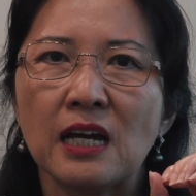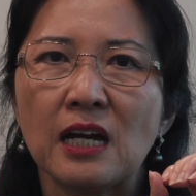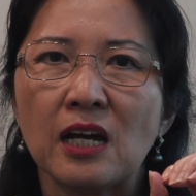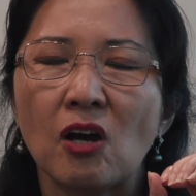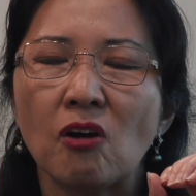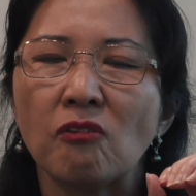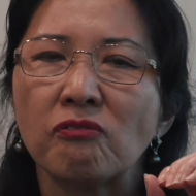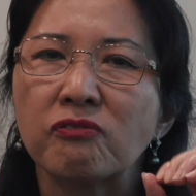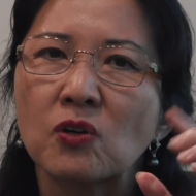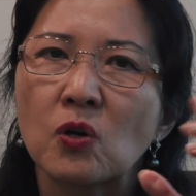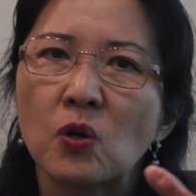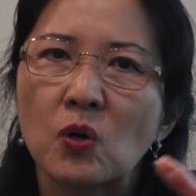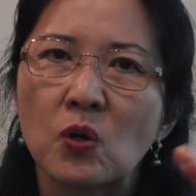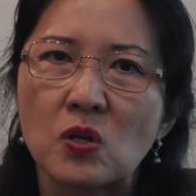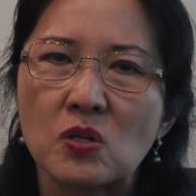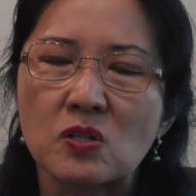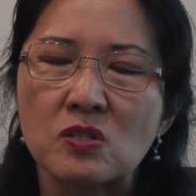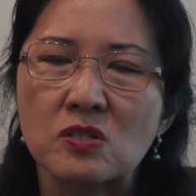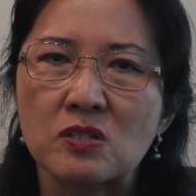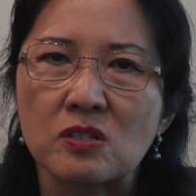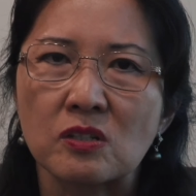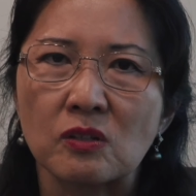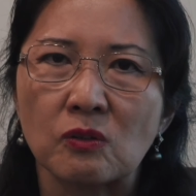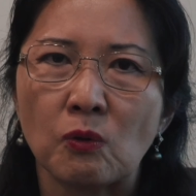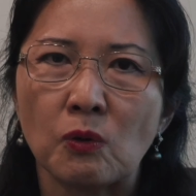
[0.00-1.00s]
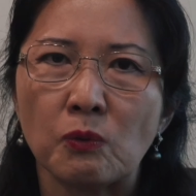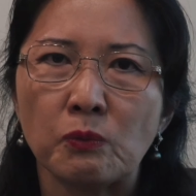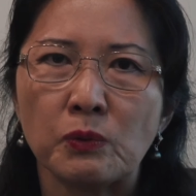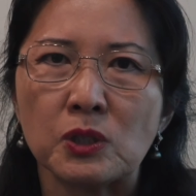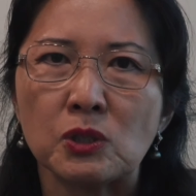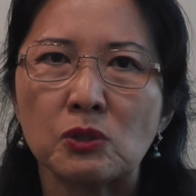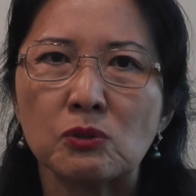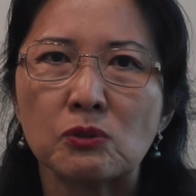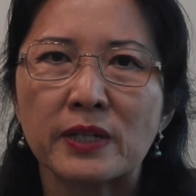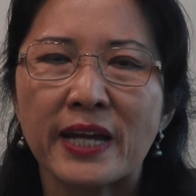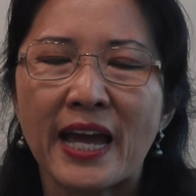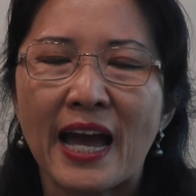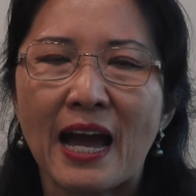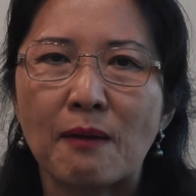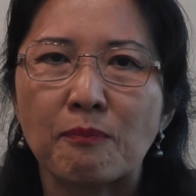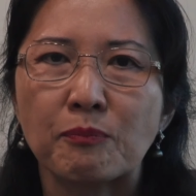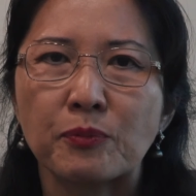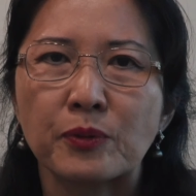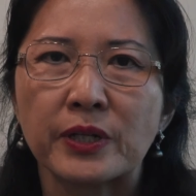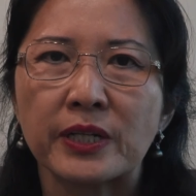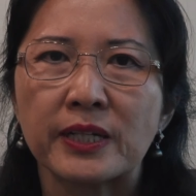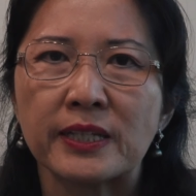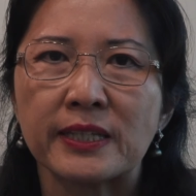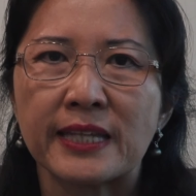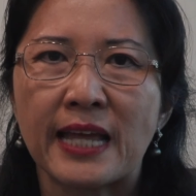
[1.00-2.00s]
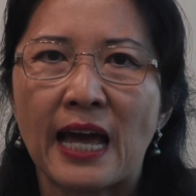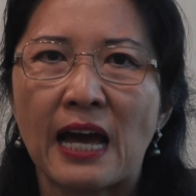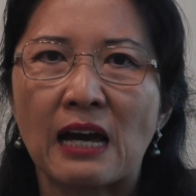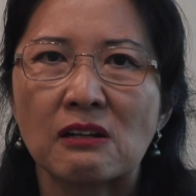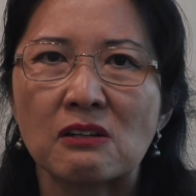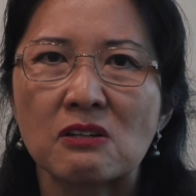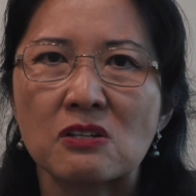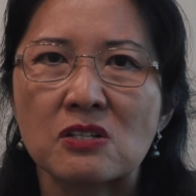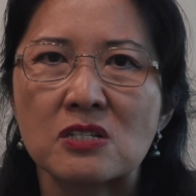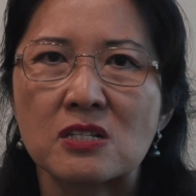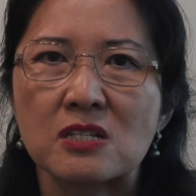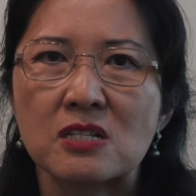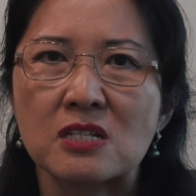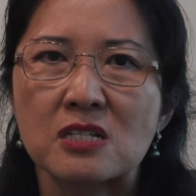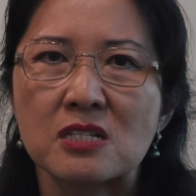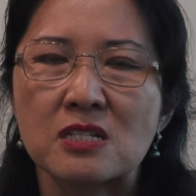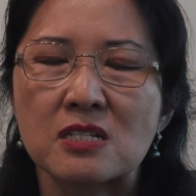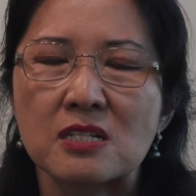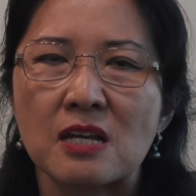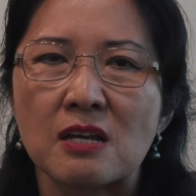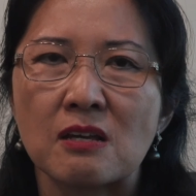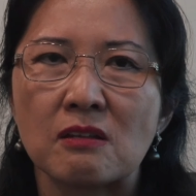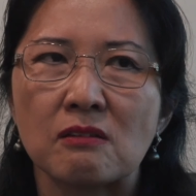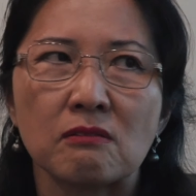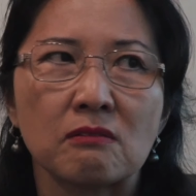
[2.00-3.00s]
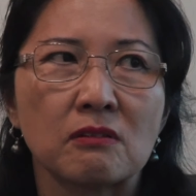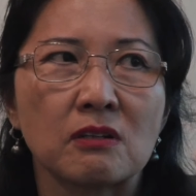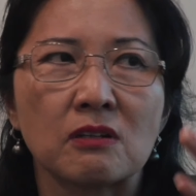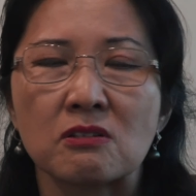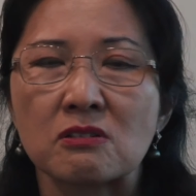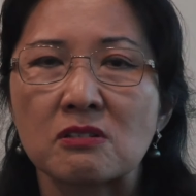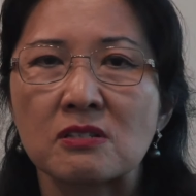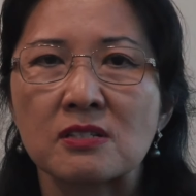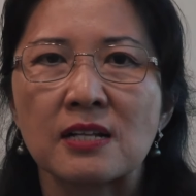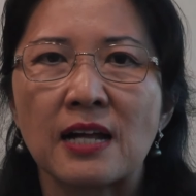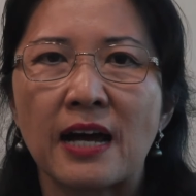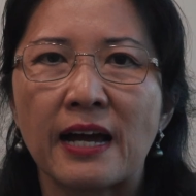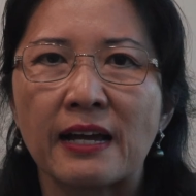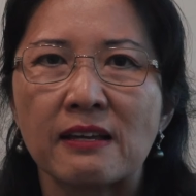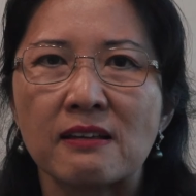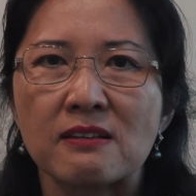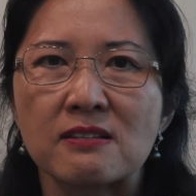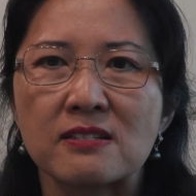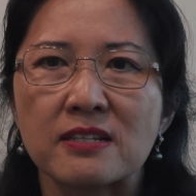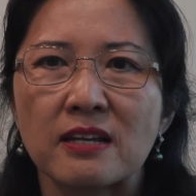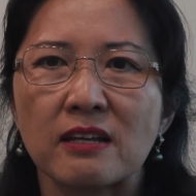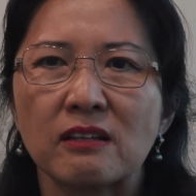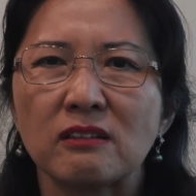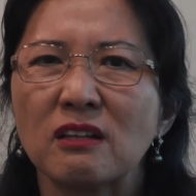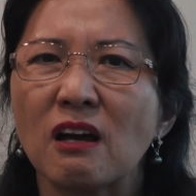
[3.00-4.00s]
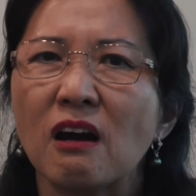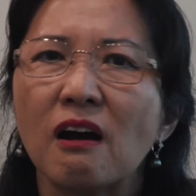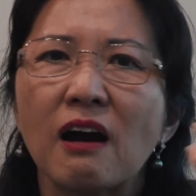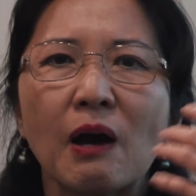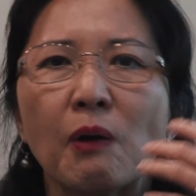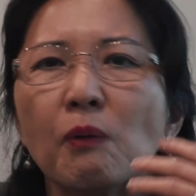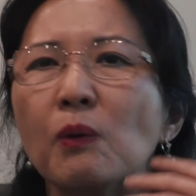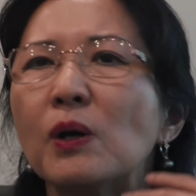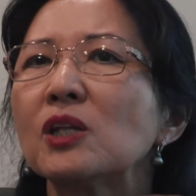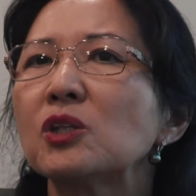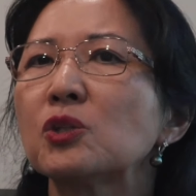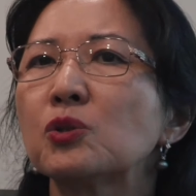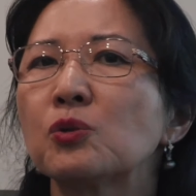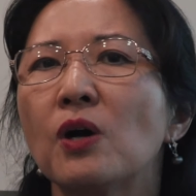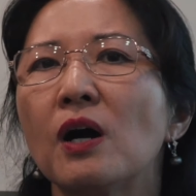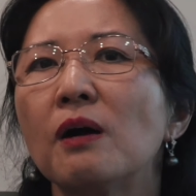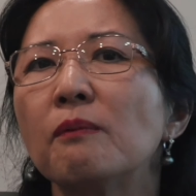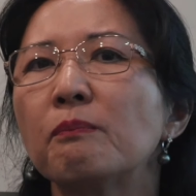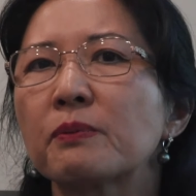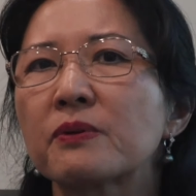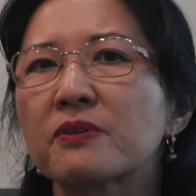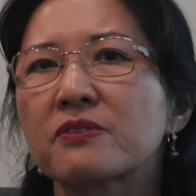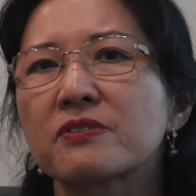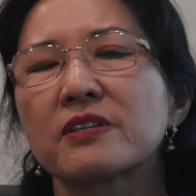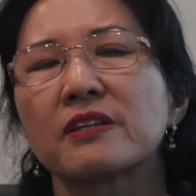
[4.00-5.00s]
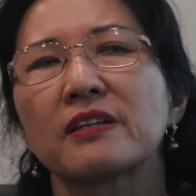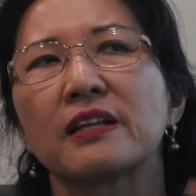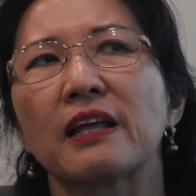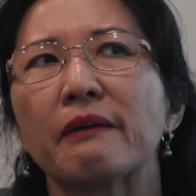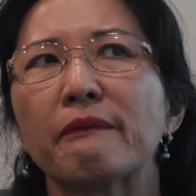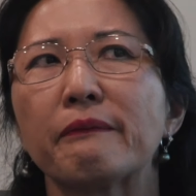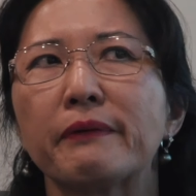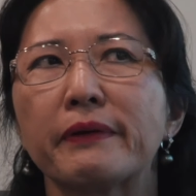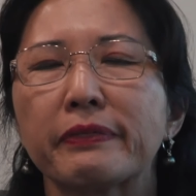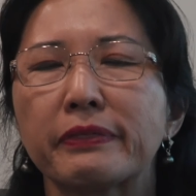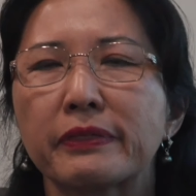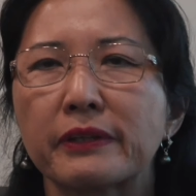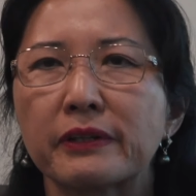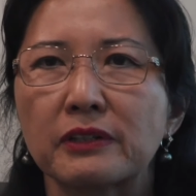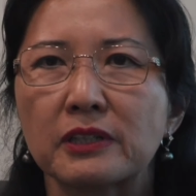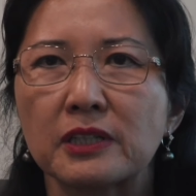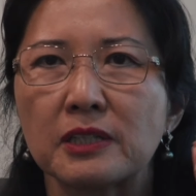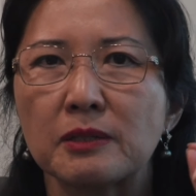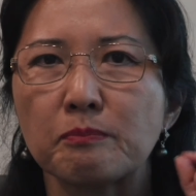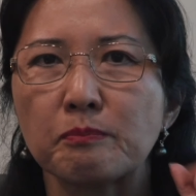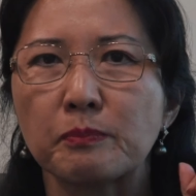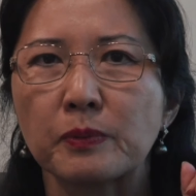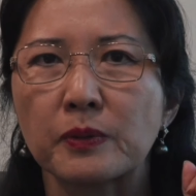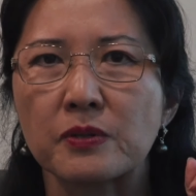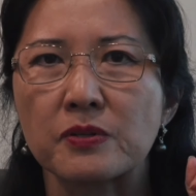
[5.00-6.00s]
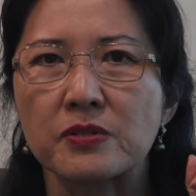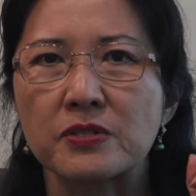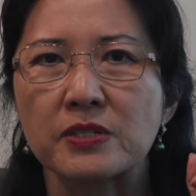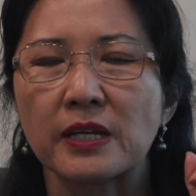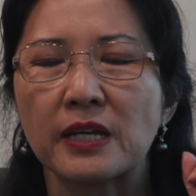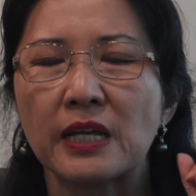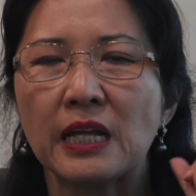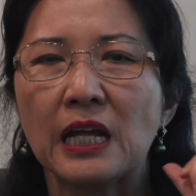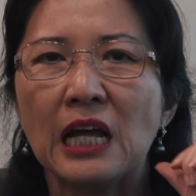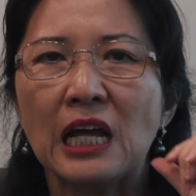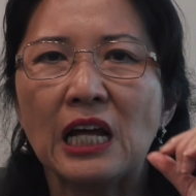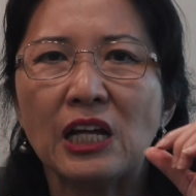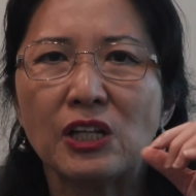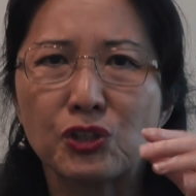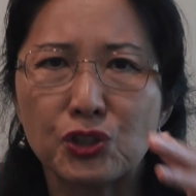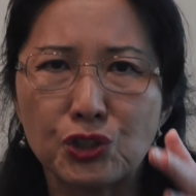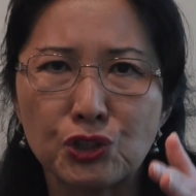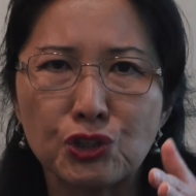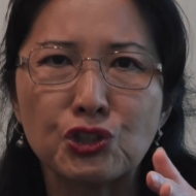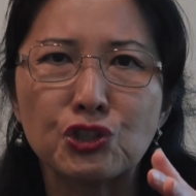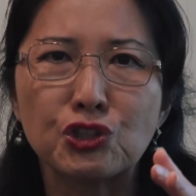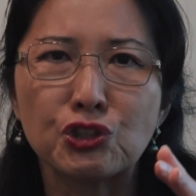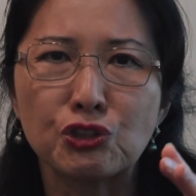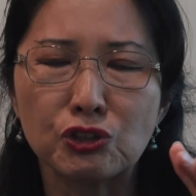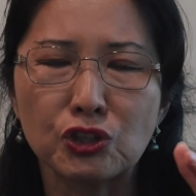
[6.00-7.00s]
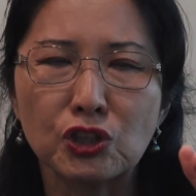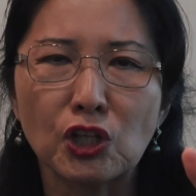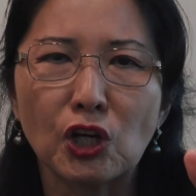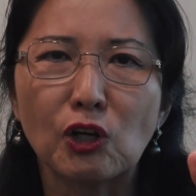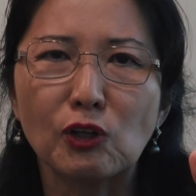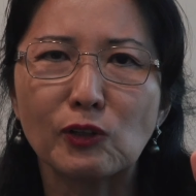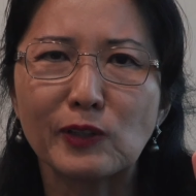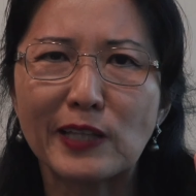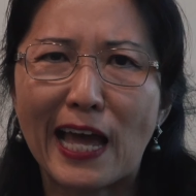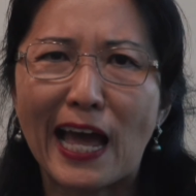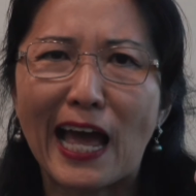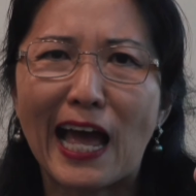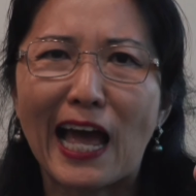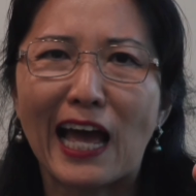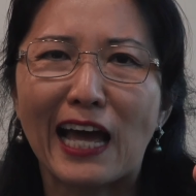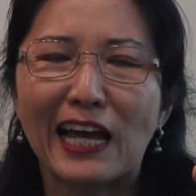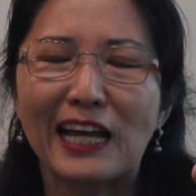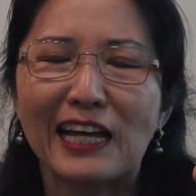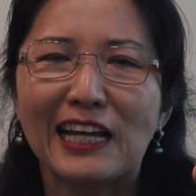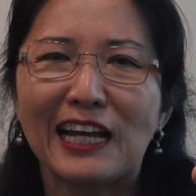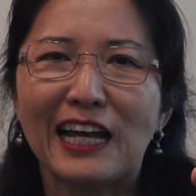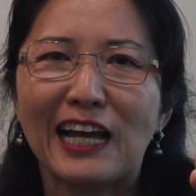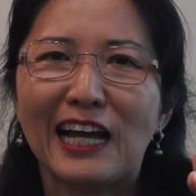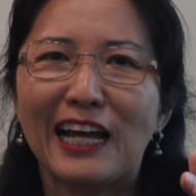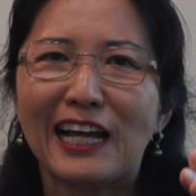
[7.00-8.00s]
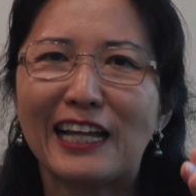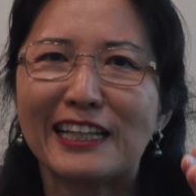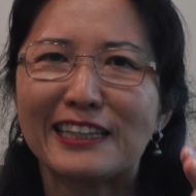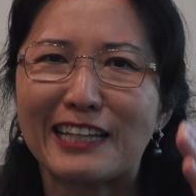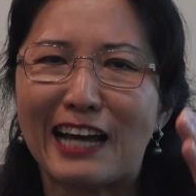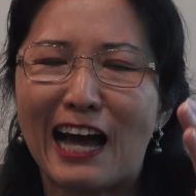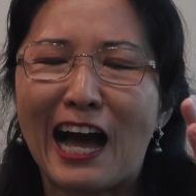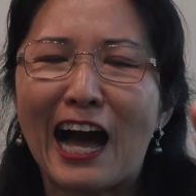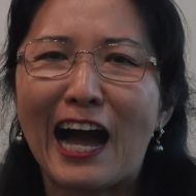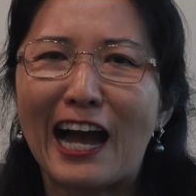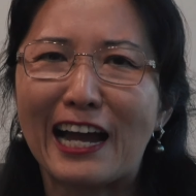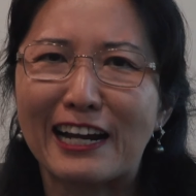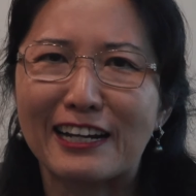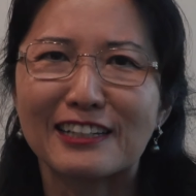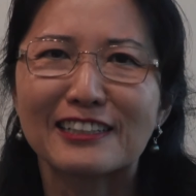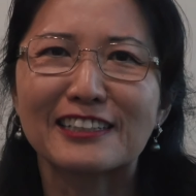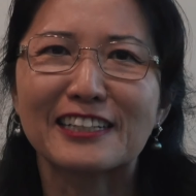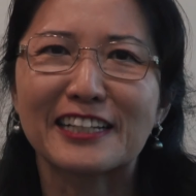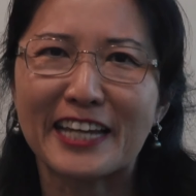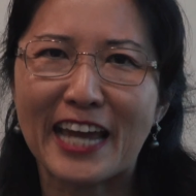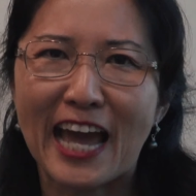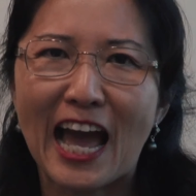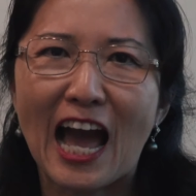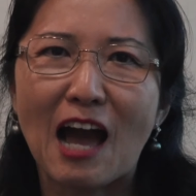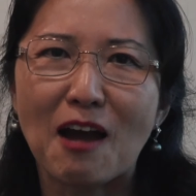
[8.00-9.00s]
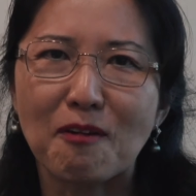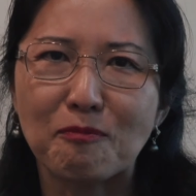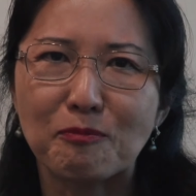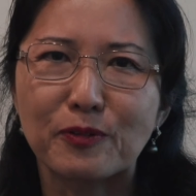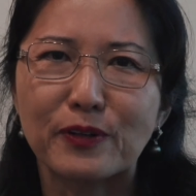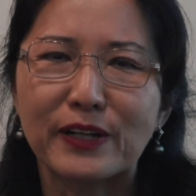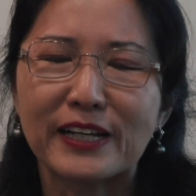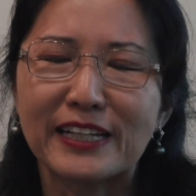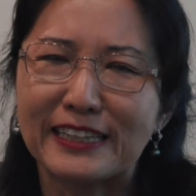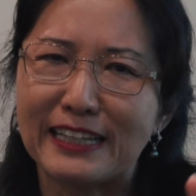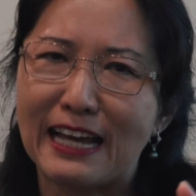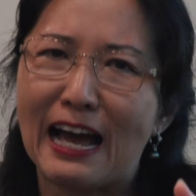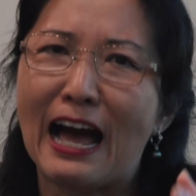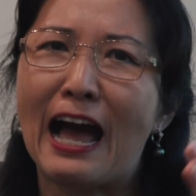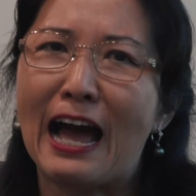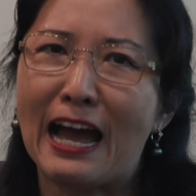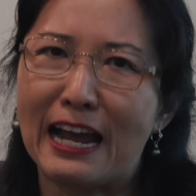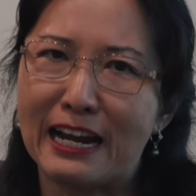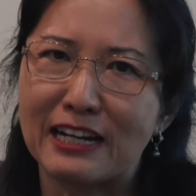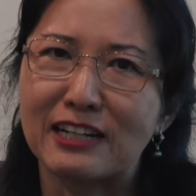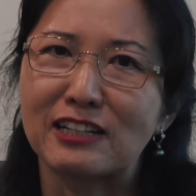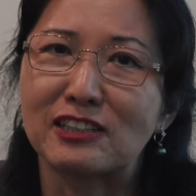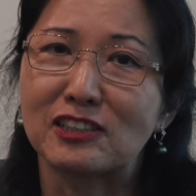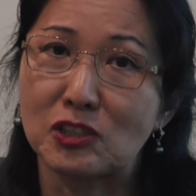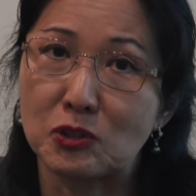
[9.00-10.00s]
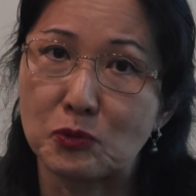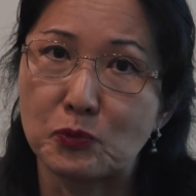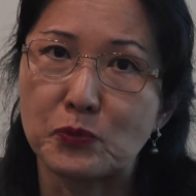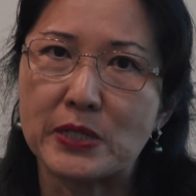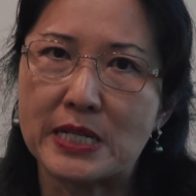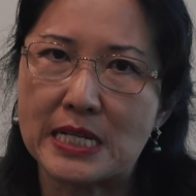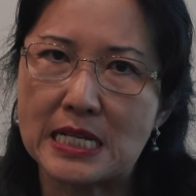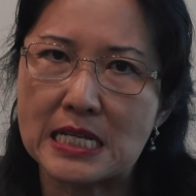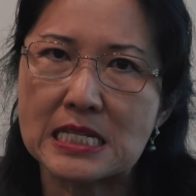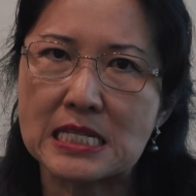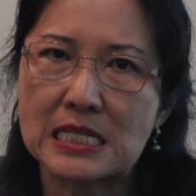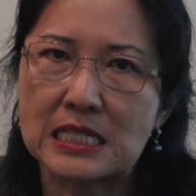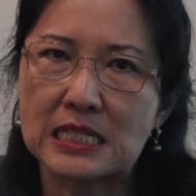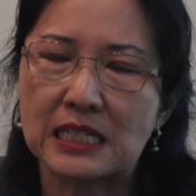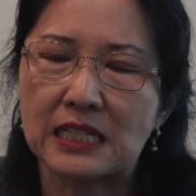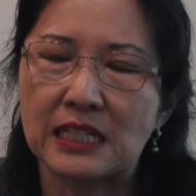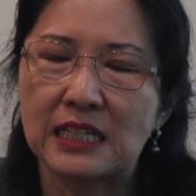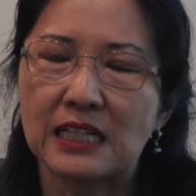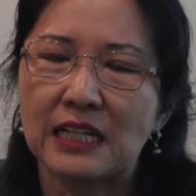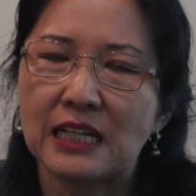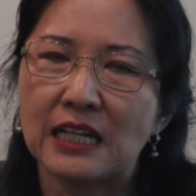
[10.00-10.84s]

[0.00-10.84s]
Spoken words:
Of course, when we do cap rate analysis and there's clients say, no, I want 12%, I want 13%. Did you know that the higher the cap rate, the higher the risk?